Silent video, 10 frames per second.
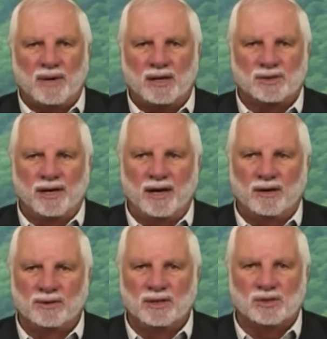miles an hour
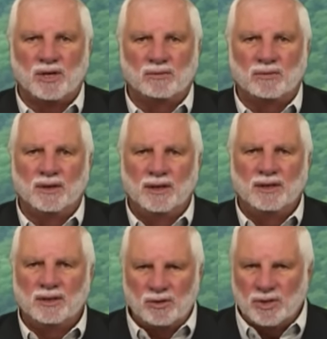in this zone?
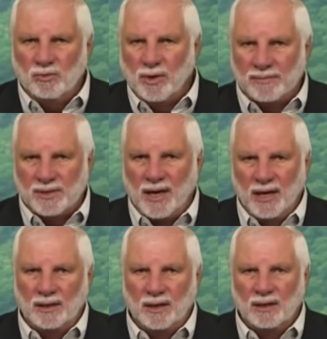Do you see what I'm
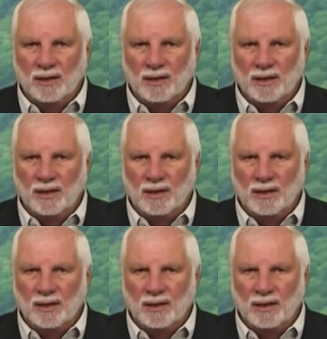saying?